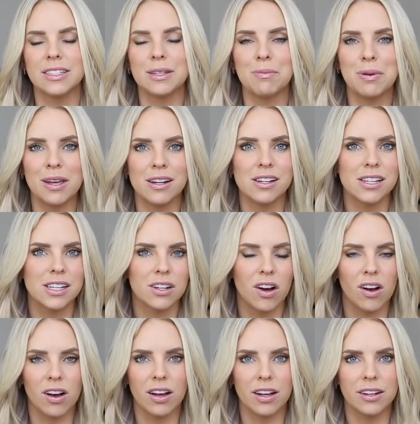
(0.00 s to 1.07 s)
Depending
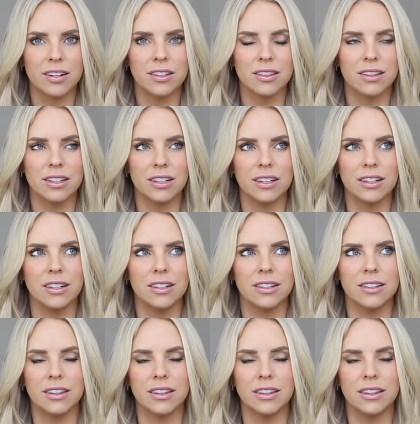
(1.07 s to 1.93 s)
on the,